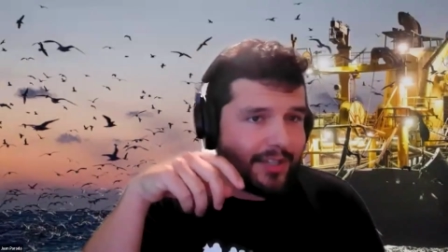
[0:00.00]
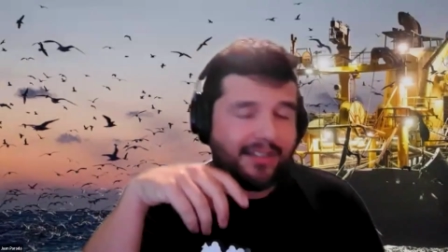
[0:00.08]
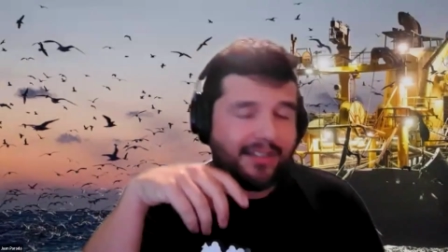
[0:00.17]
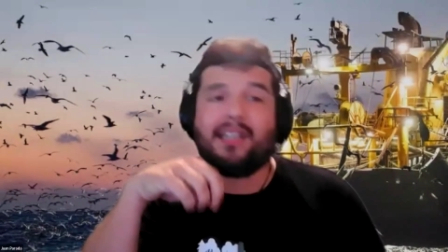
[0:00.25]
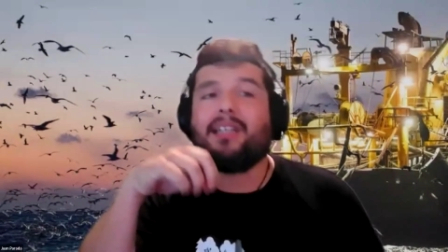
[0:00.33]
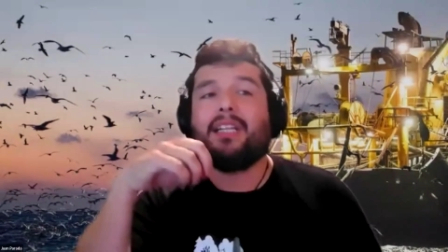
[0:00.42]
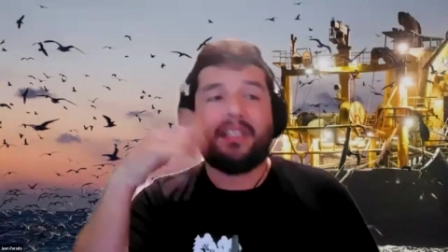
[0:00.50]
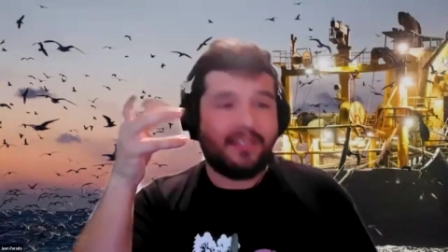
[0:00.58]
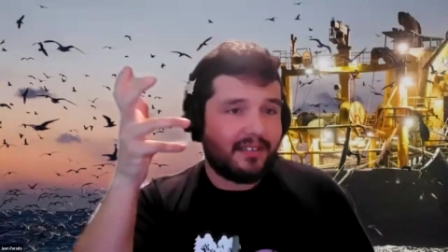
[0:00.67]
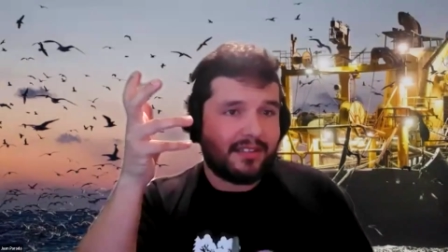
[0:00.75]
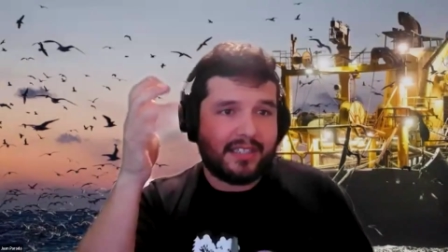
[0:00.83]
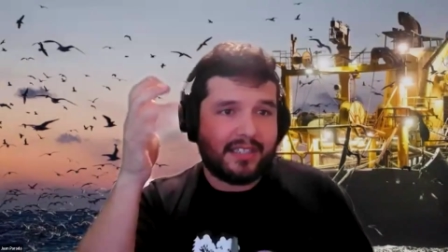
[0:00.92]
that they
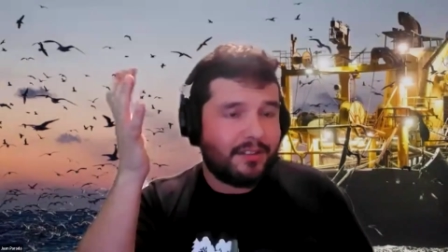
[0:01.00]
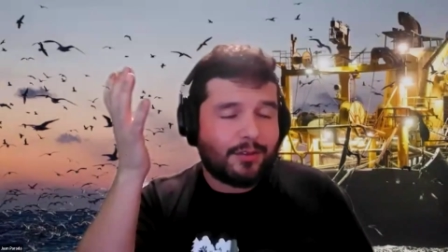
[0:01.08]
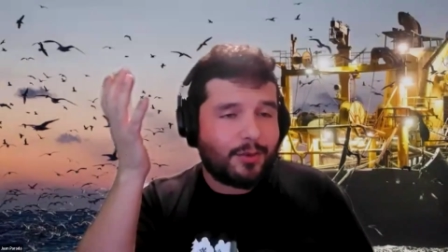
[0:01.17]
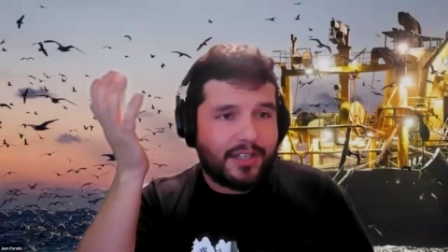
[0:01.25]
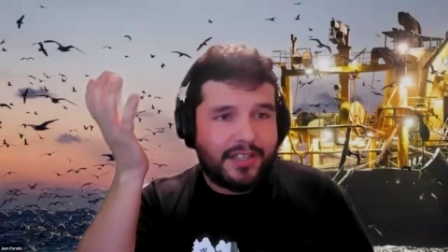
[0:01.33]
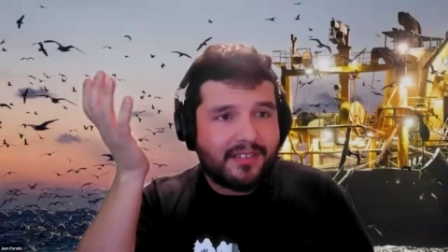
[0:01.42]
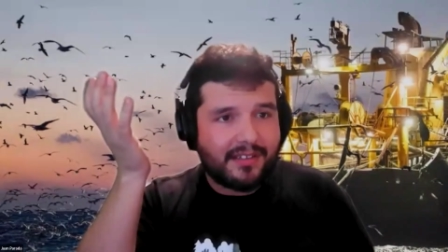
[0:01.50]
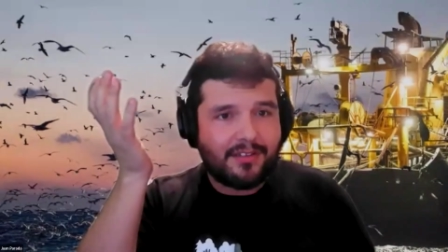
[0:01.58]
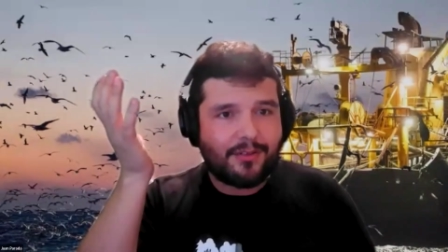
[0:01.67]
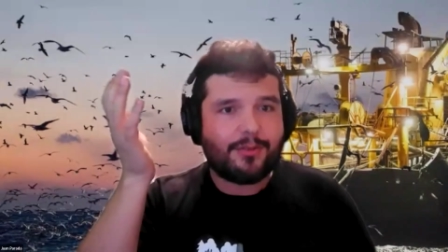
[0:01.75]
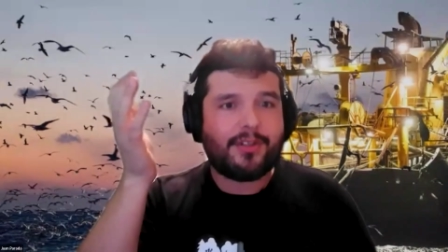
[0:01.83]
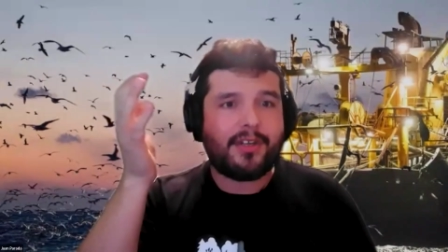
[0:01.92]
need to
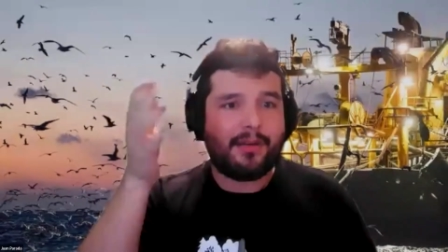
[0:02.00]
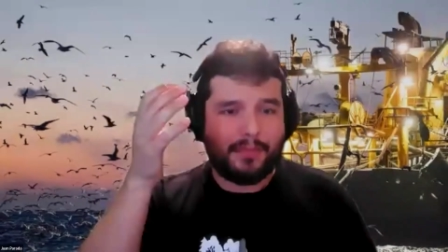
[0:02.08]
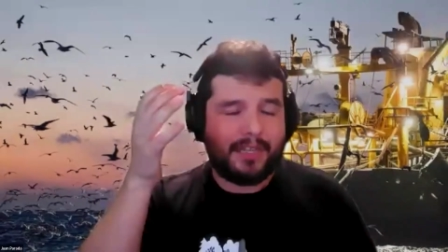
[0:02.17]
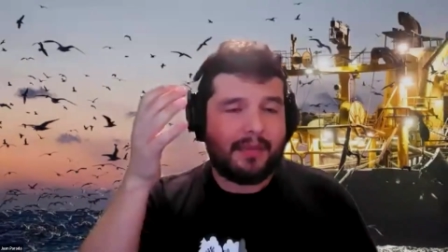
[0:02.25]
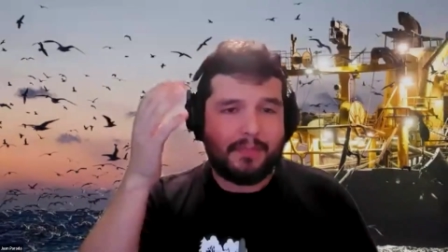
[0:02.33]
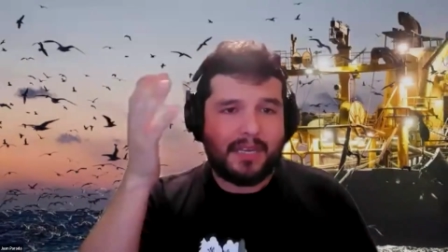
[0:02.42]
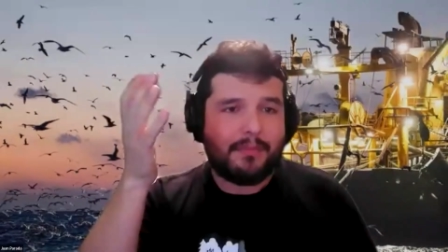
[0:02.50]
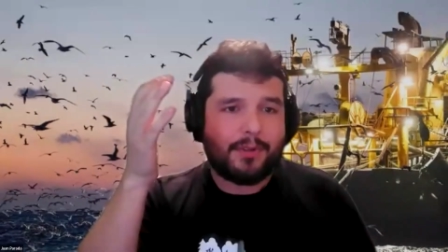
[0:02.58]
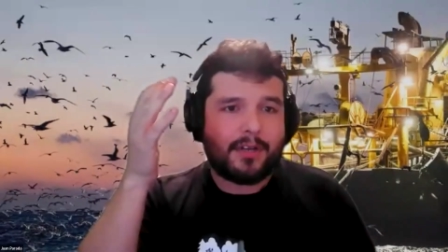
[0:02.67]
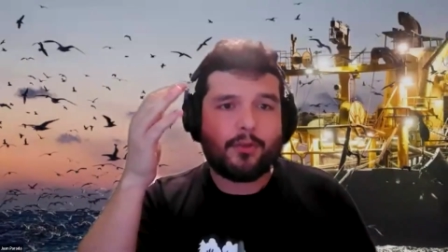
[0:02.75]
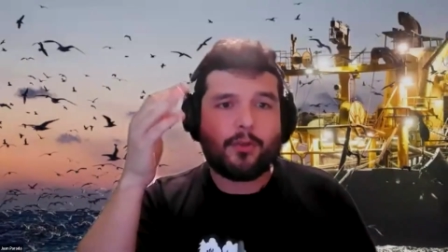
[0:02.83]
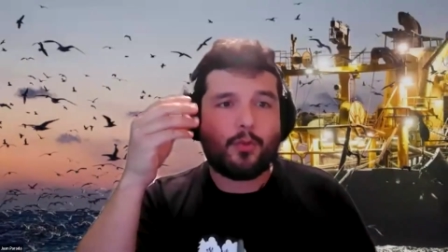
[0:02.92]
listen to the
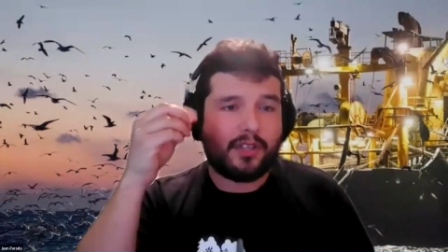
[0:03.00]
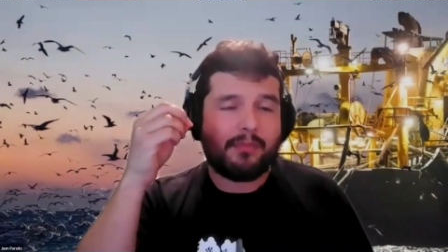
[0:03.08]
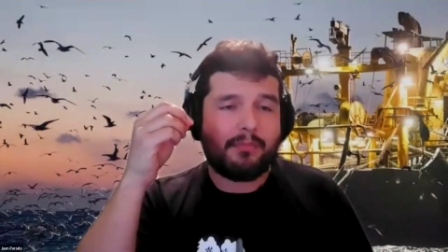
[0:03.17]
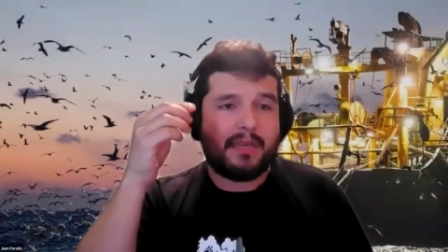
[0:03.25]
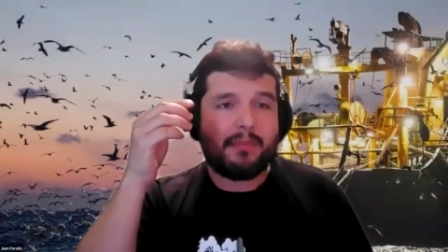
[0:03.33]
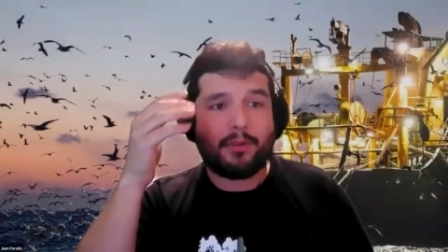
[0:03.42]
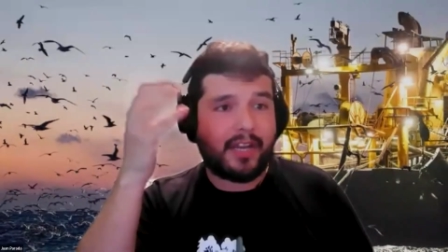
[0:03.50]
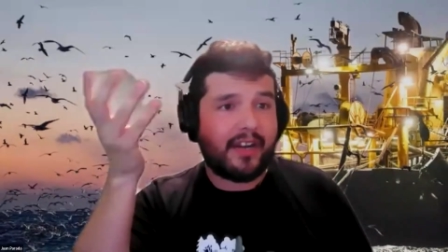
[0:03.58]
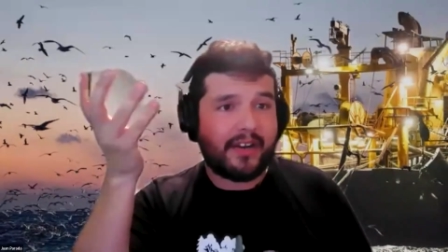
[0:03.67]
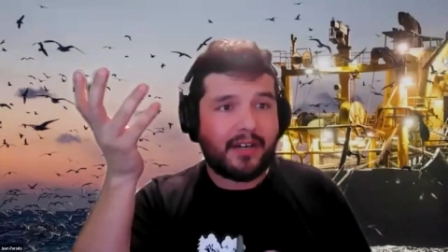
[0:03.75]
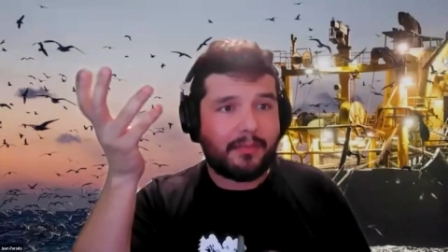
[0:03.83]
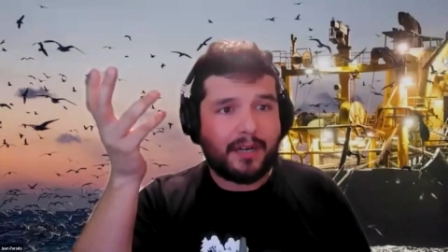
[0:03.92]
people and to what the people
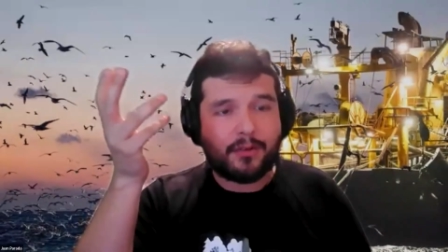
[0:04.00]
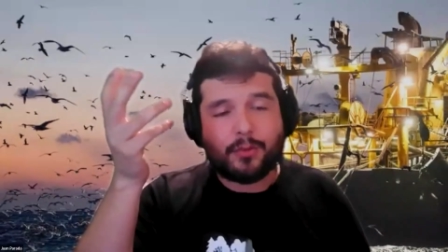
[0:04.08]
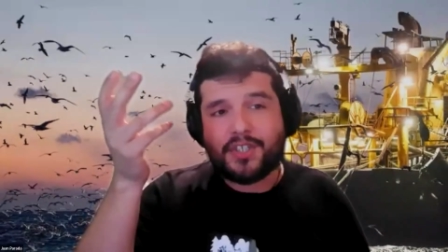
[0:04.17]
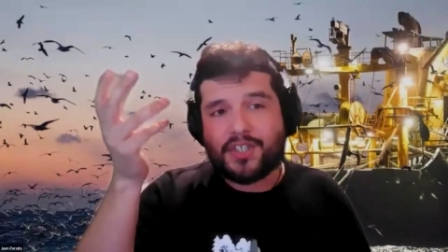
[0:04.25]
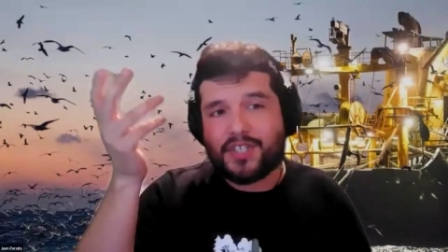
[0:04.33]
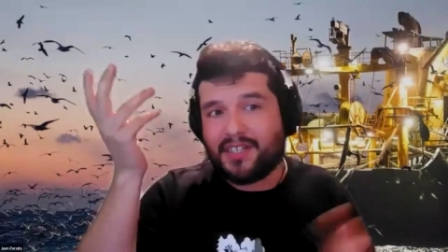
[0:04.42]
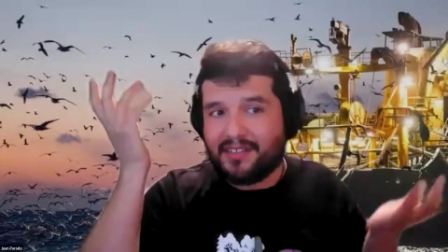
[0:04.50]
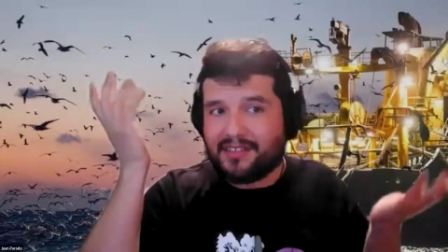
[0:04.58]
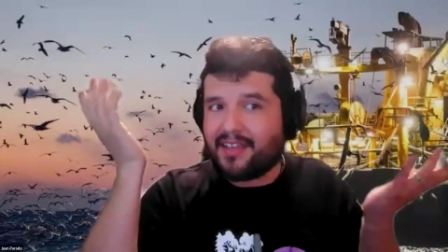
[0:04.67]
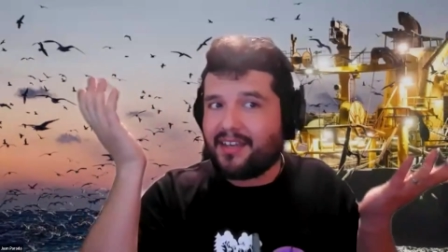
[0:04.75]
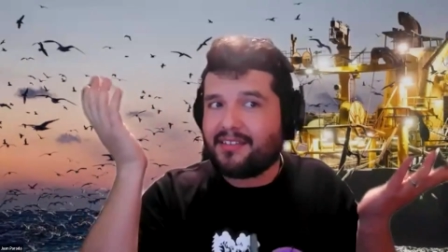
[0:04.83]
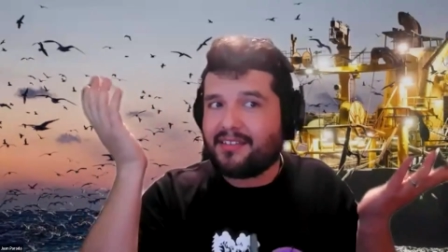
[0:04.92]
care about, which in
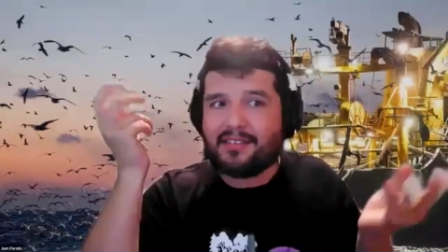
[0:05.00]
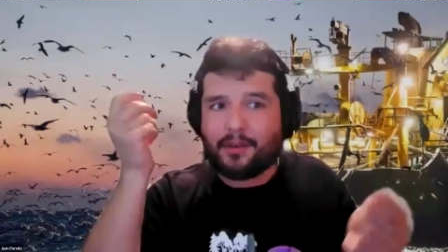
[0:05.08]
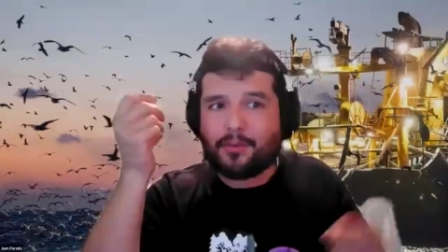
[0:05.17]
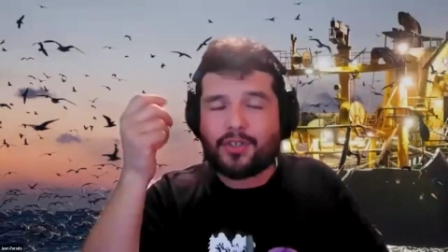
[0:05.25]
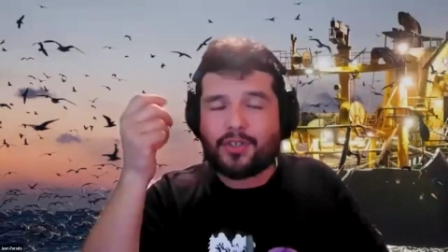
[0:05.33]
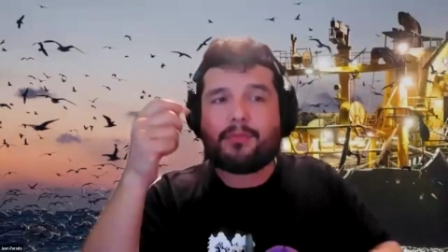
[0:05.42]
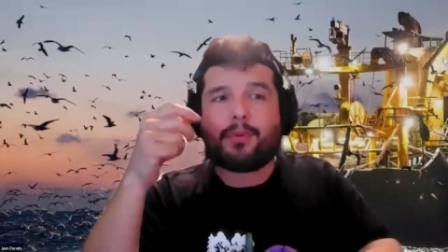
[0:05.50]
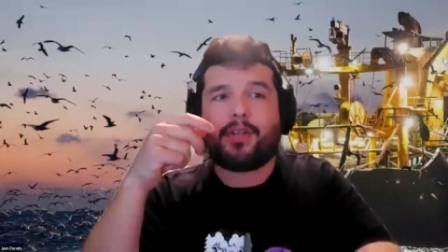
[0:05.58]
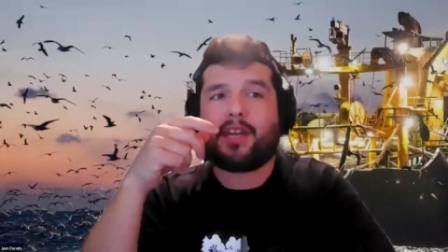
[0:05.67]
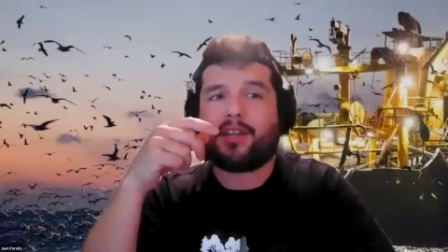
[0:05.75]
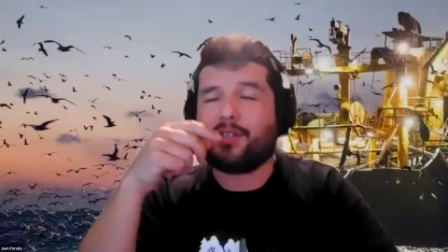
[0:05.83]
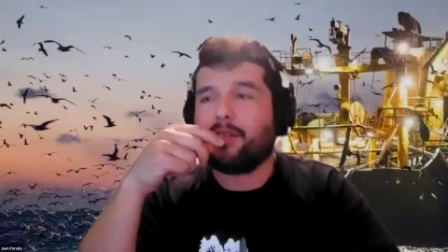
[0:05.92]
this case is ocean
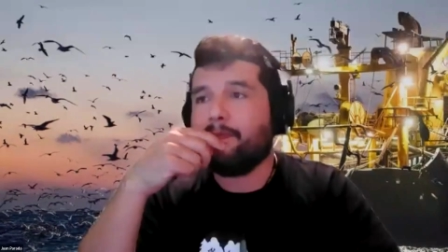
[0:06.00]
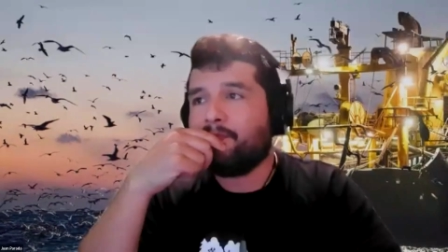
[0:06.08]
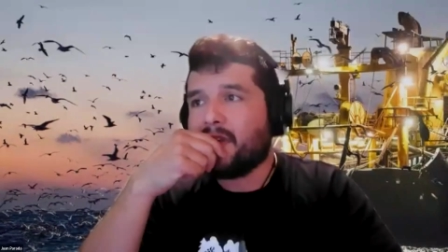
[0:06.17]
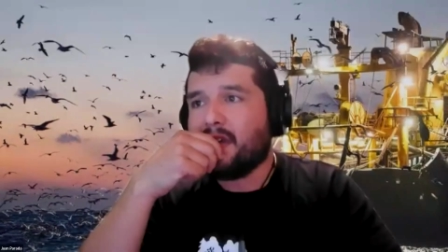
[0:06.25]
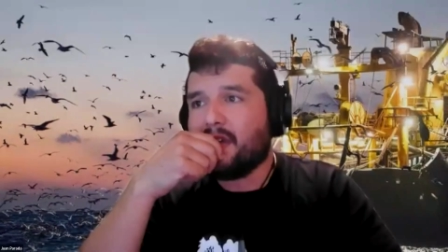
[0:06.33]
protection.